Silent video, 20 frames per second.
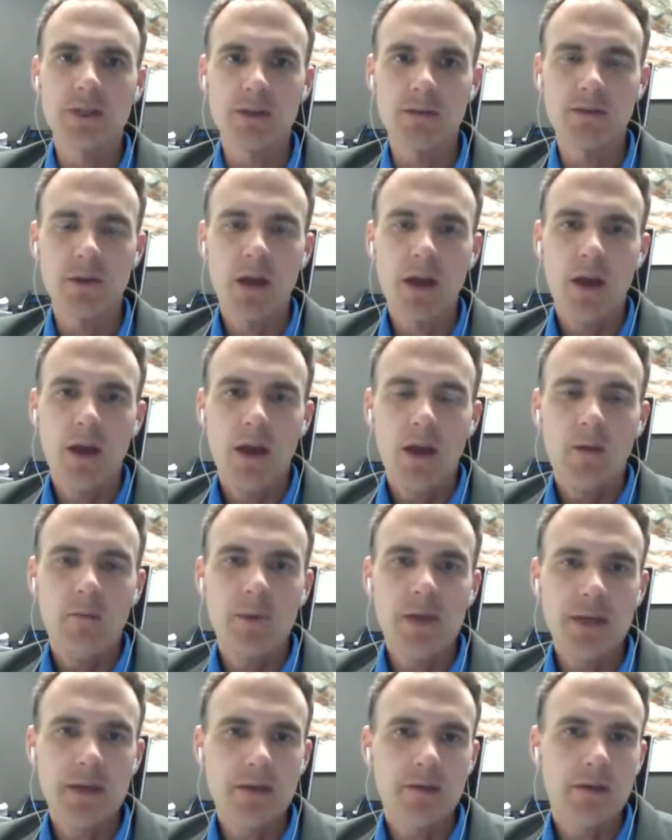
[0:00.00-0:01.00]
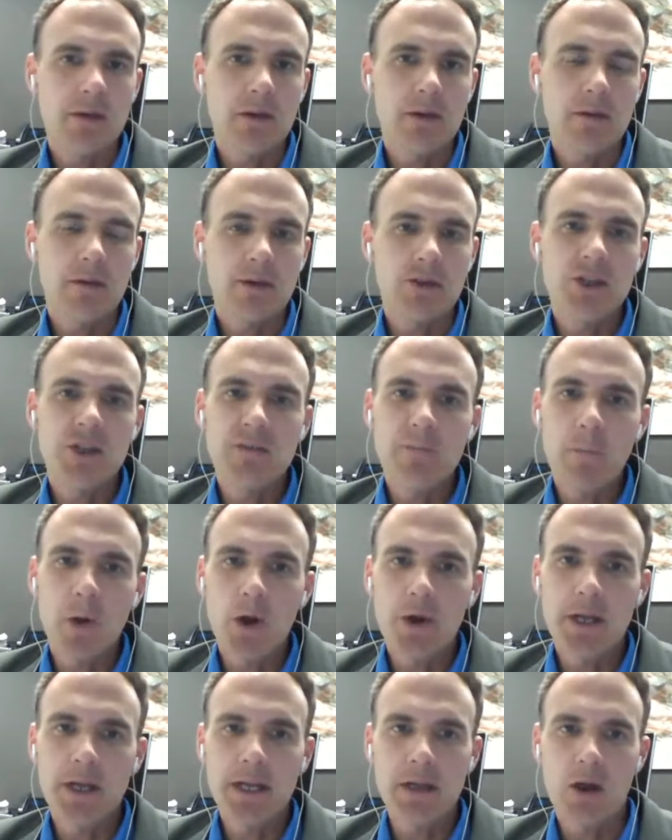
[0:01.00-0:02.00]
of being the, the chief
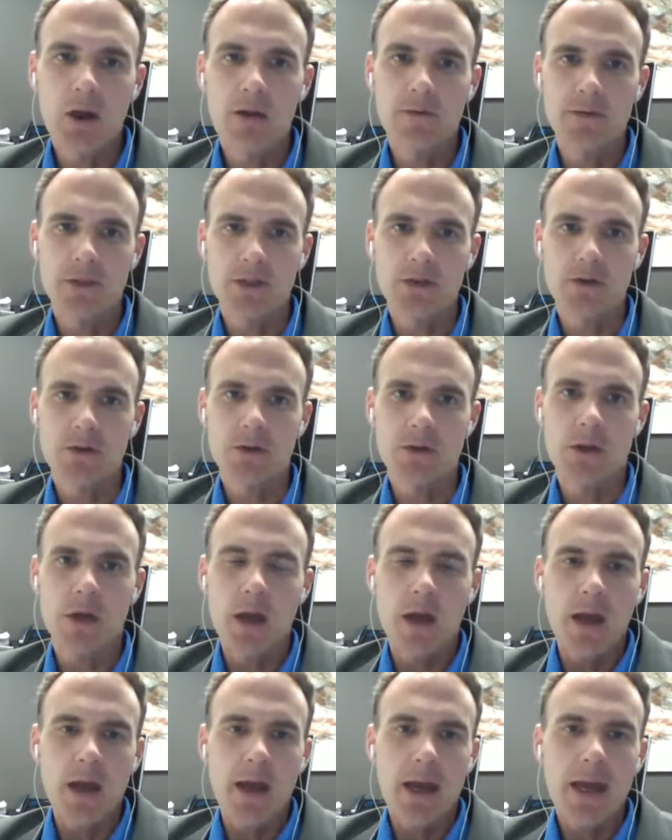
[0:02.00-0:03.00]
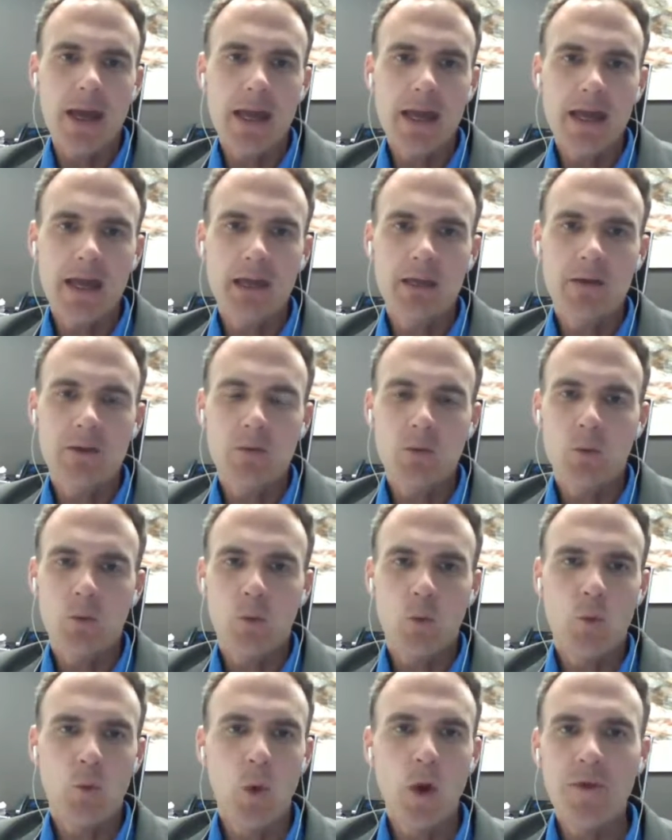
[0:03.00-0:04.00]
marketing officer and
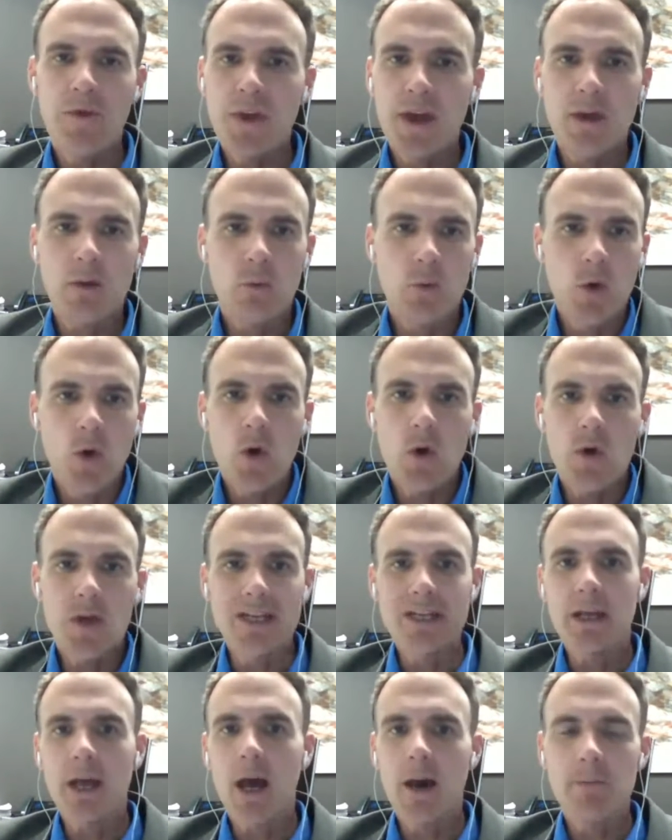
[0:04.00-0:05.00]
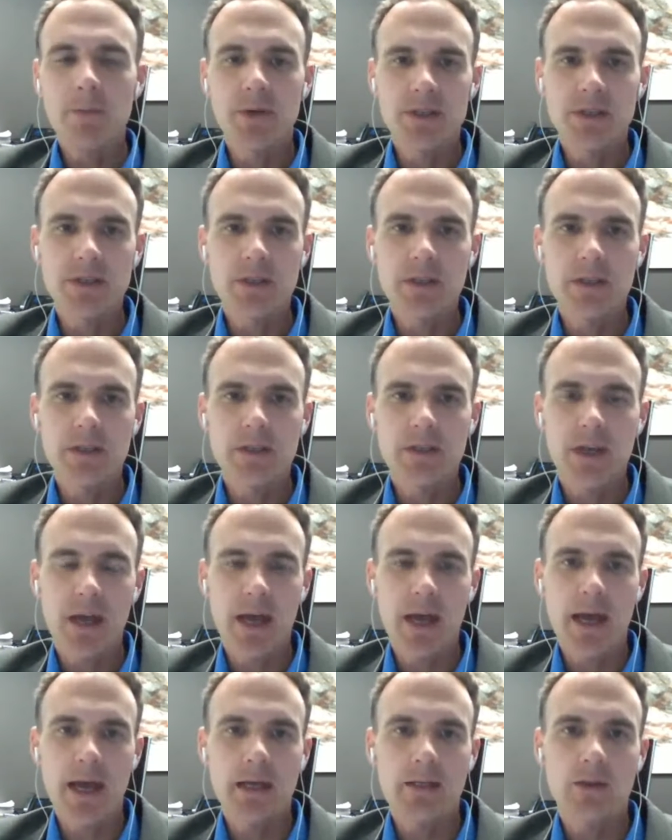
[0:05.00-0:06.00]
what that role encompasses
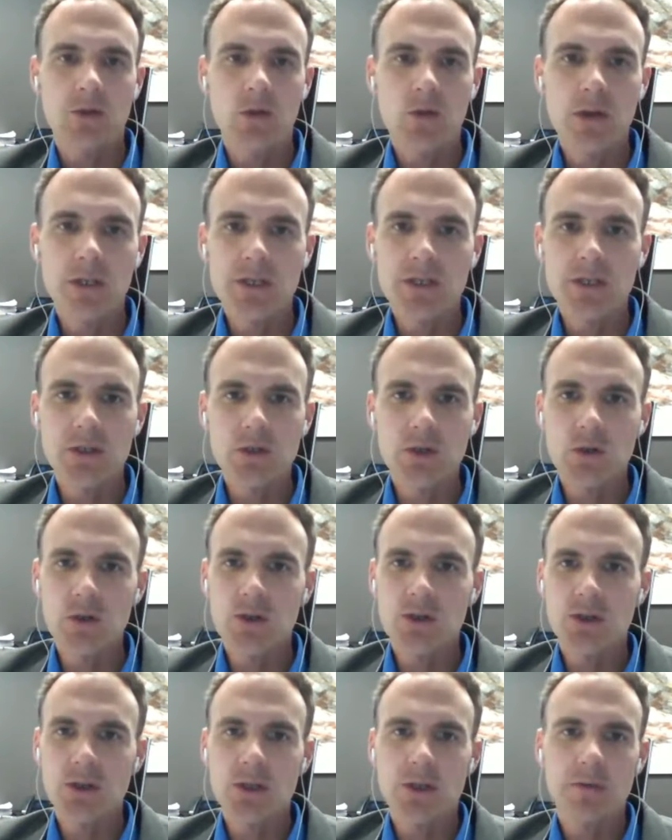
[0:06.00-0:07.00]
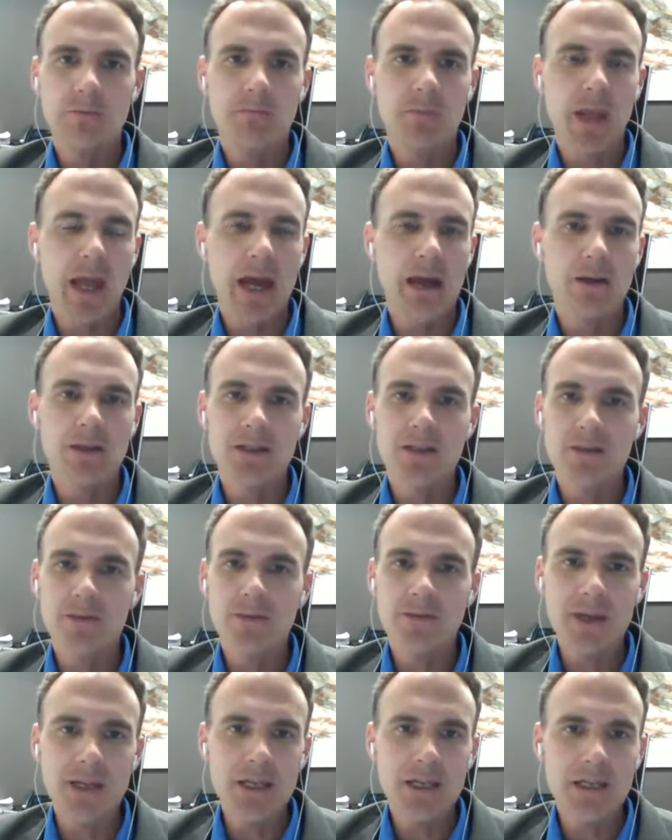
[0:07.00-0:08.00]
at your institution. How does it
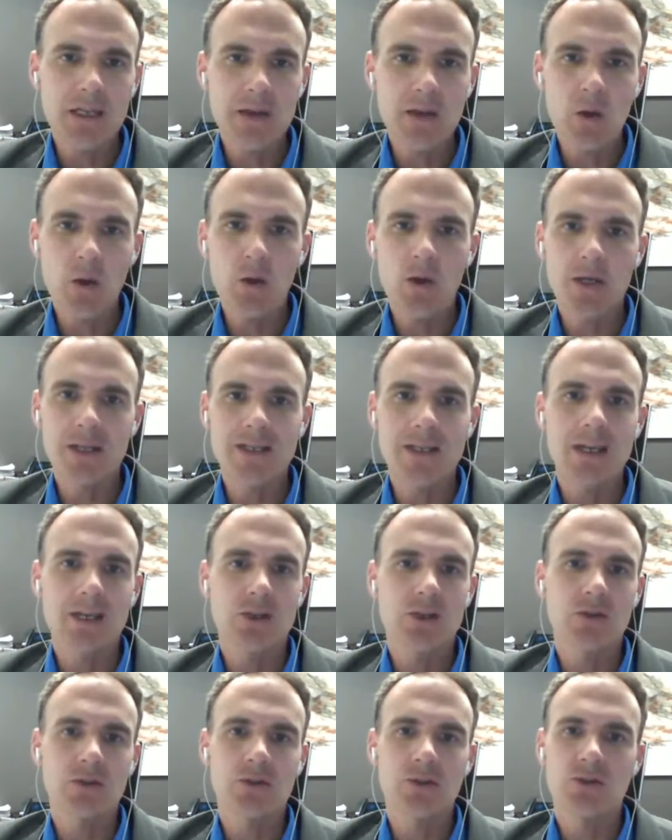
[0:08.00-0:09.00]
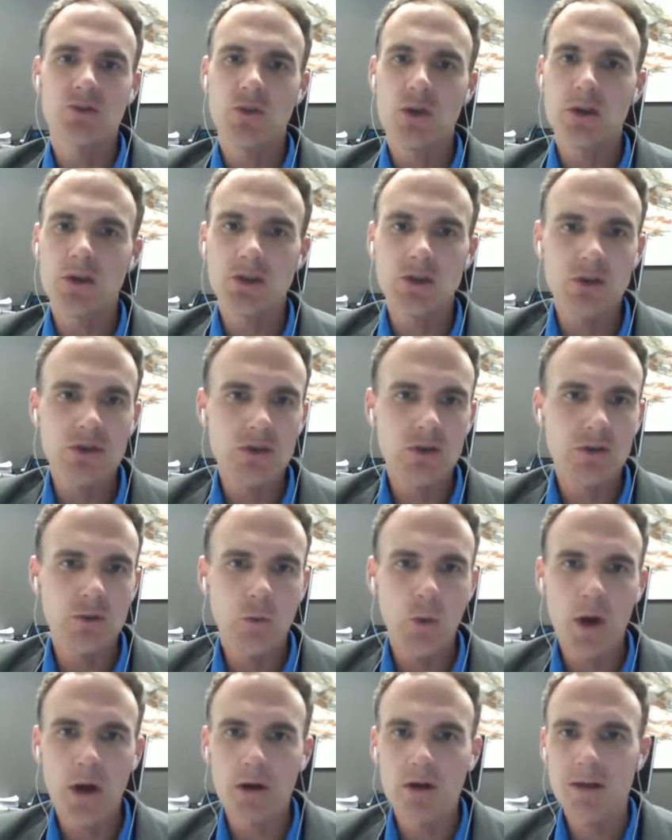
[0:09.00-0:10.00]
fit into the organizational structure?
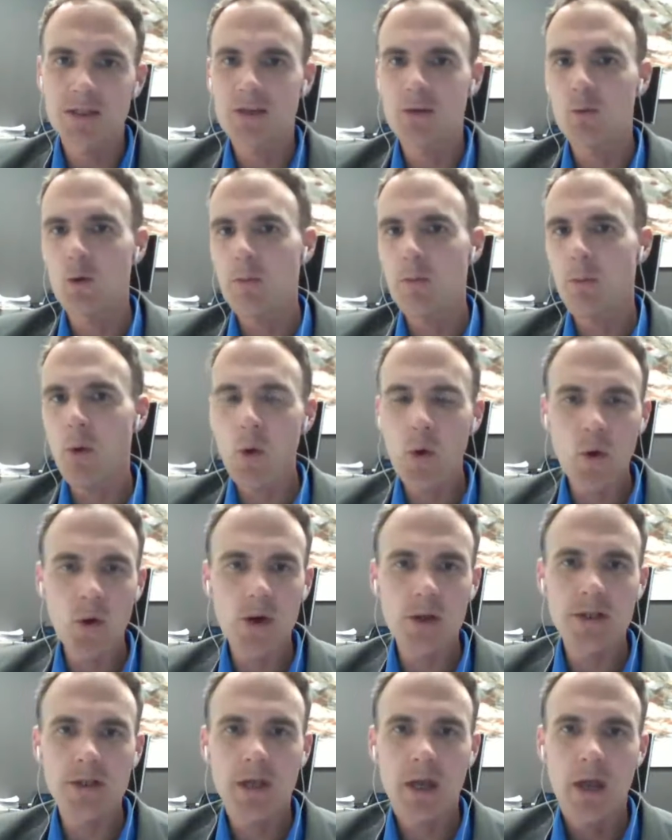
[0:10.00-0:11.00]
Where does it report?